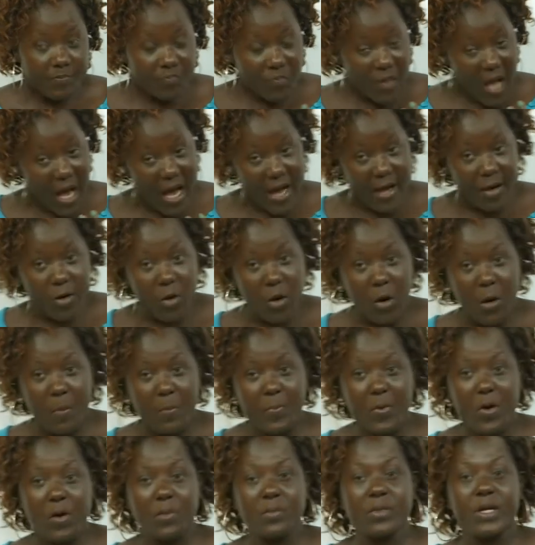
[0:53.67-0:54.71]
I hope
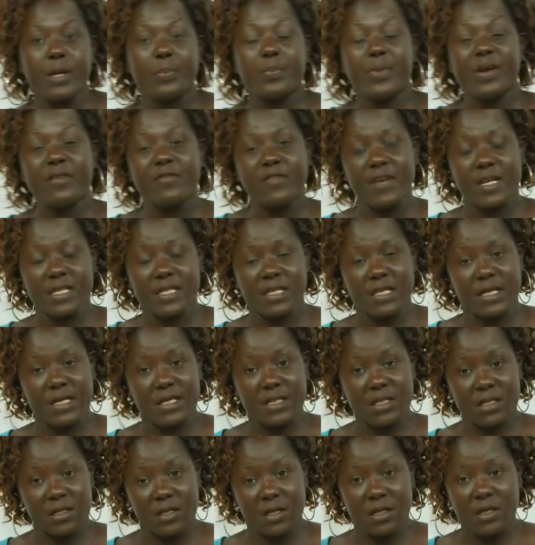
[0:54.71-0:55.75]
from the previous
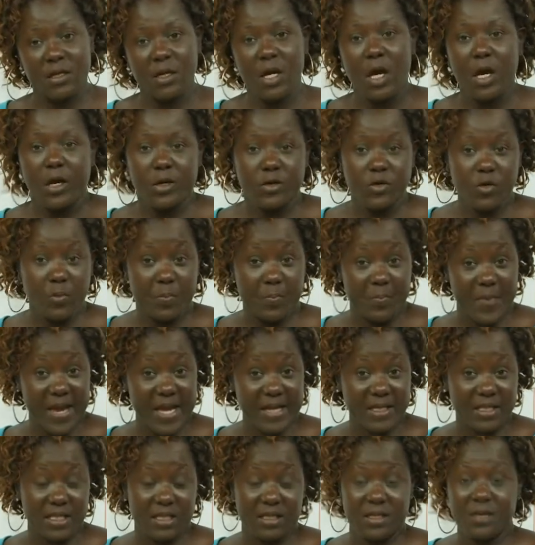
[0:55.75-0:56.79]
lesson you
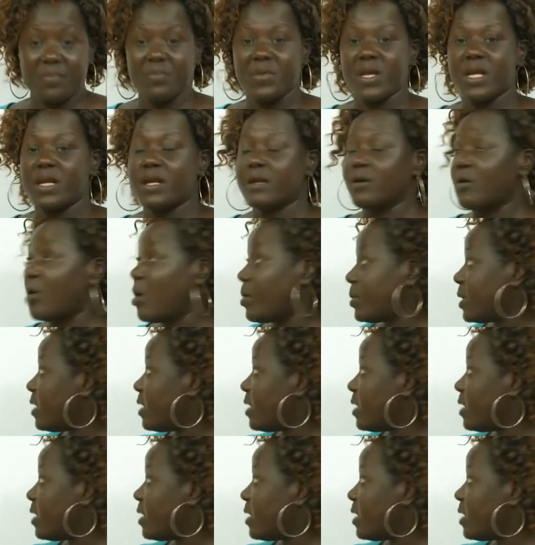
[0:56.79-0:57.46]
picked the meaning of the